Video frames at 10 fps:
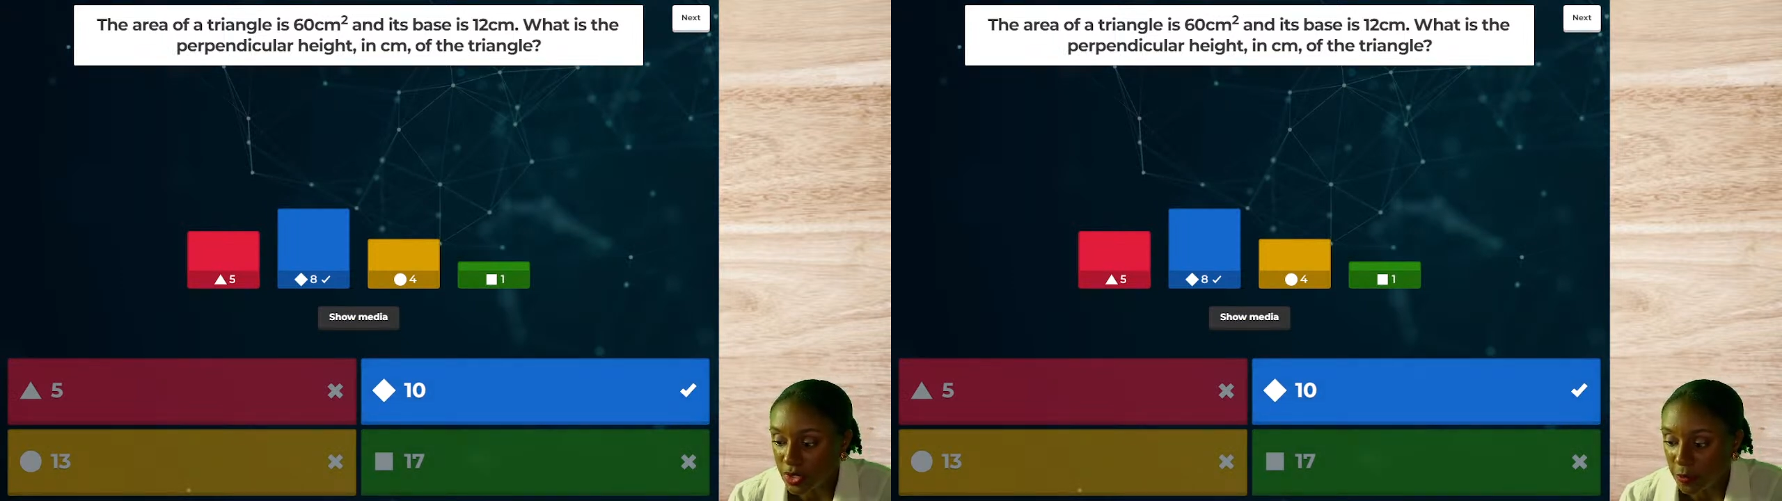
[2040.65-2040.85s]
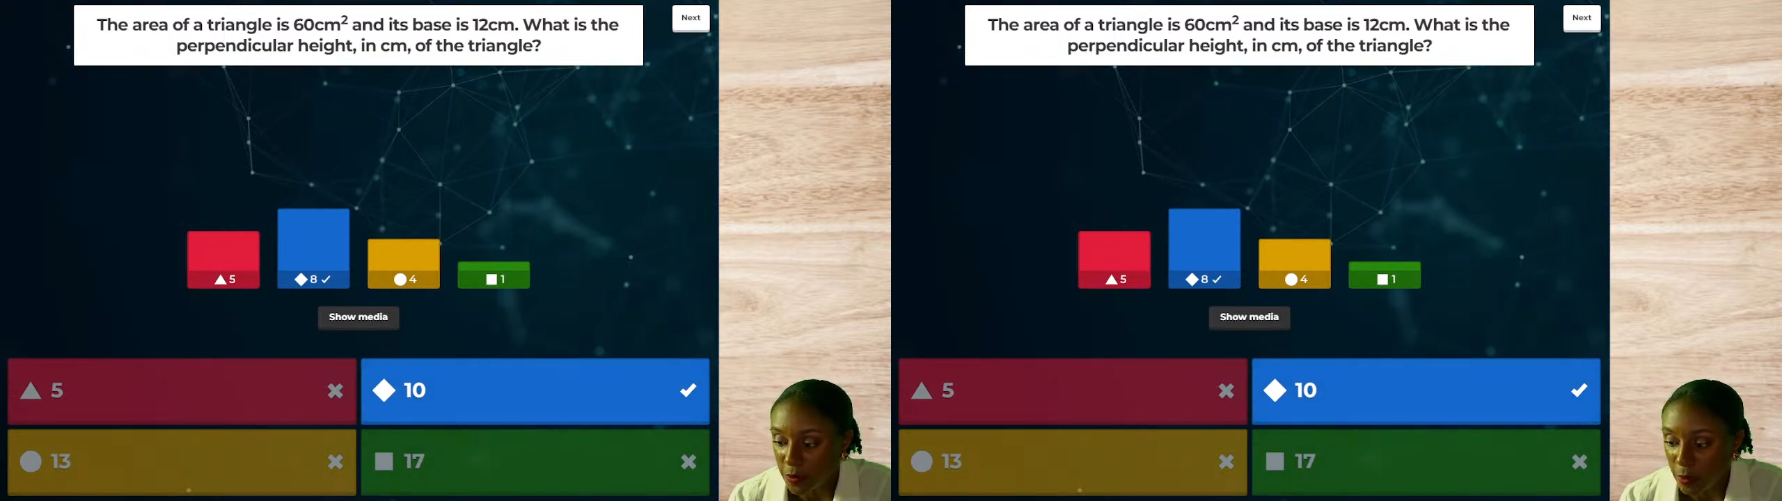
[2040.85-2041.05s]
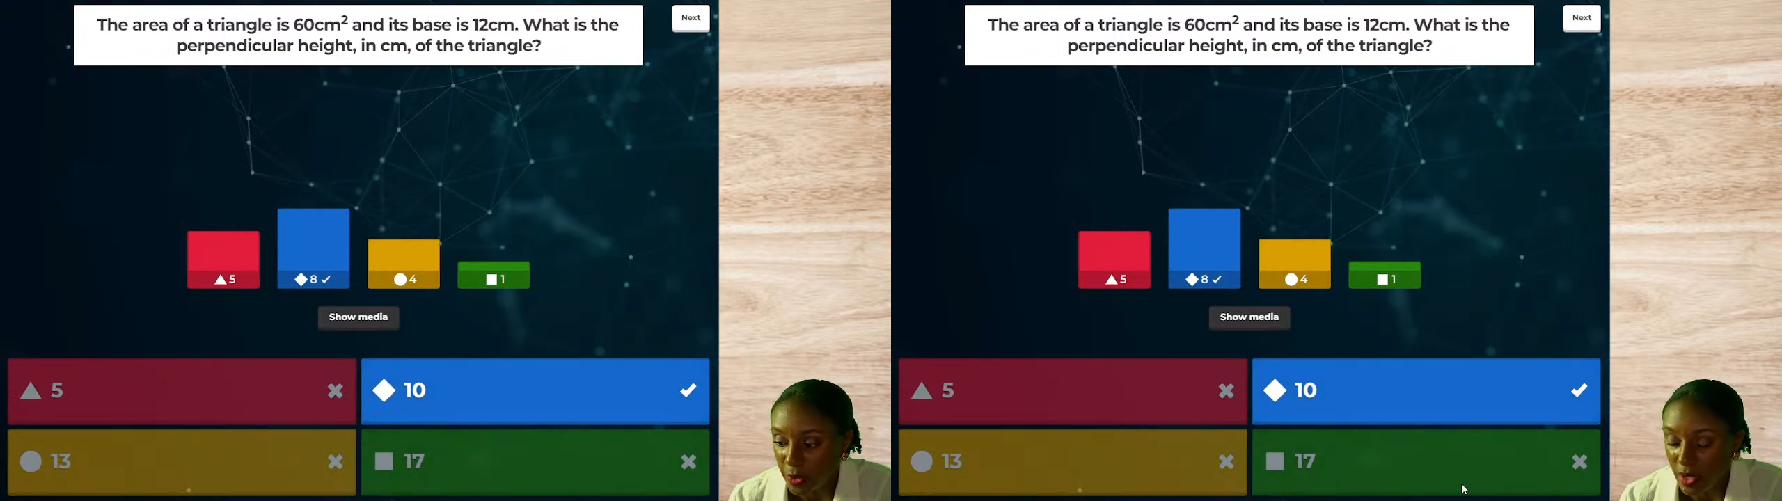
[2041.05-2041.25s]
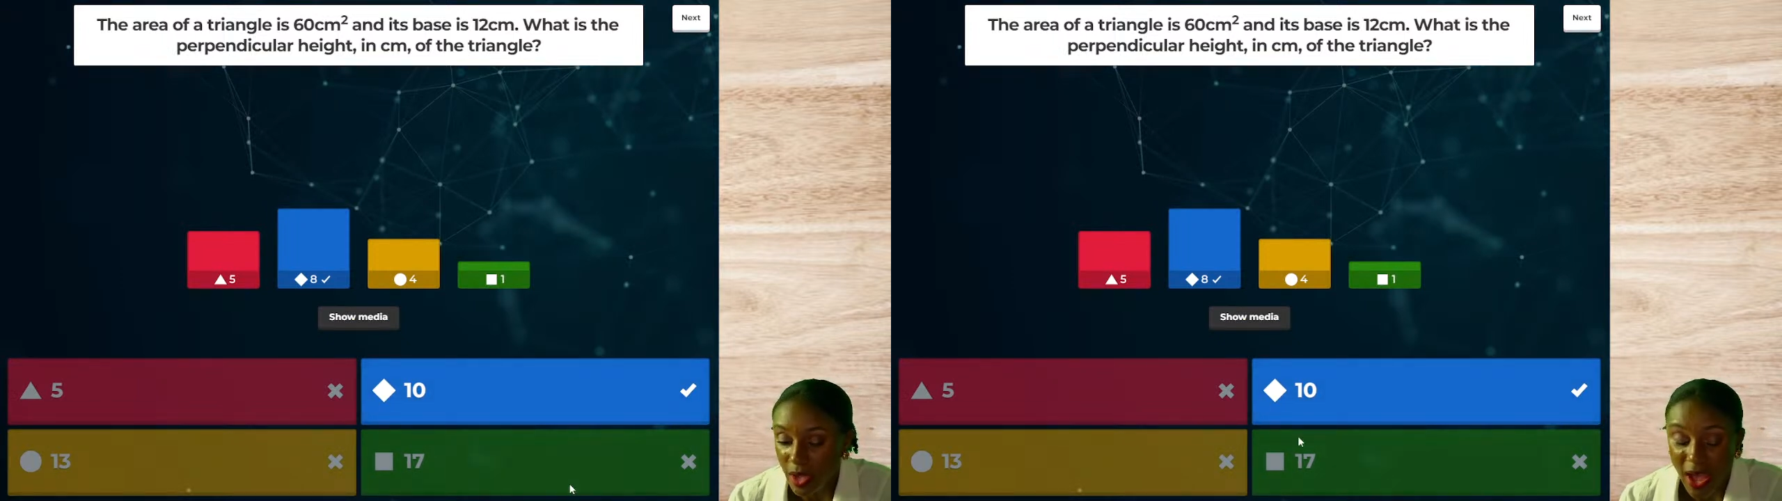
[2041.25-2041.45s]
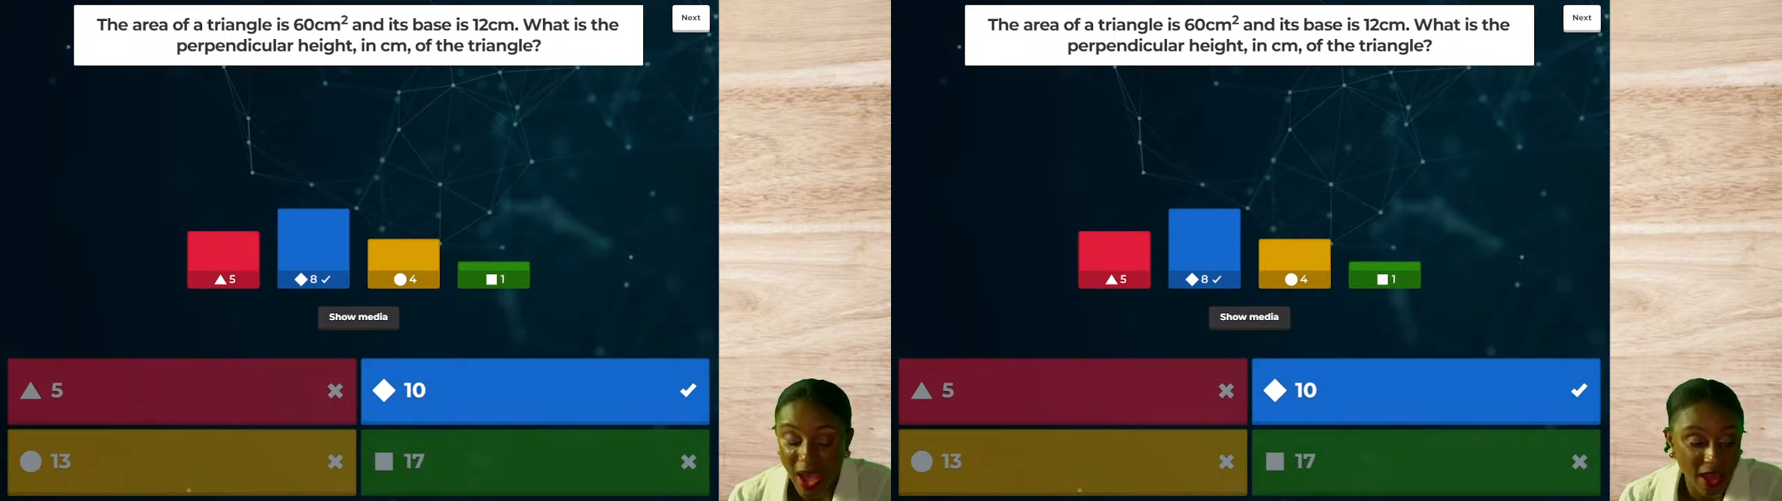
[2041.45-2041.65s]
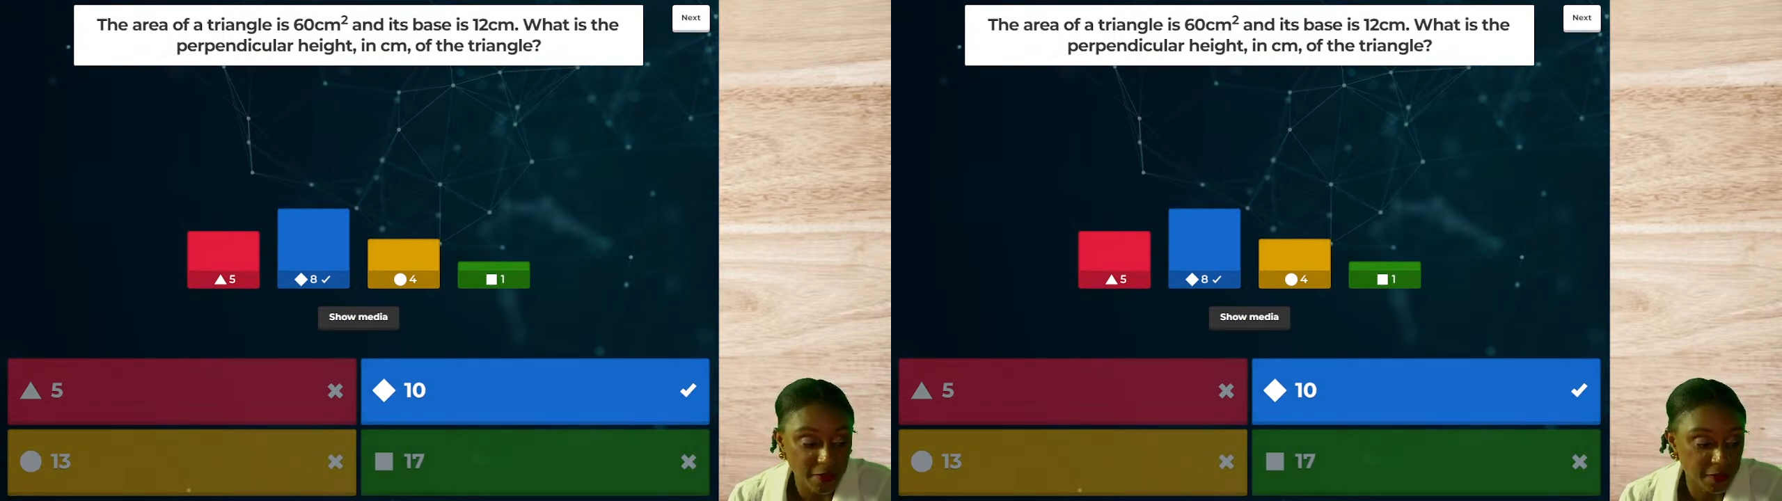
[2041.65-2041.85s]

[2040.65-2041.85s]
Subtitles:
formula half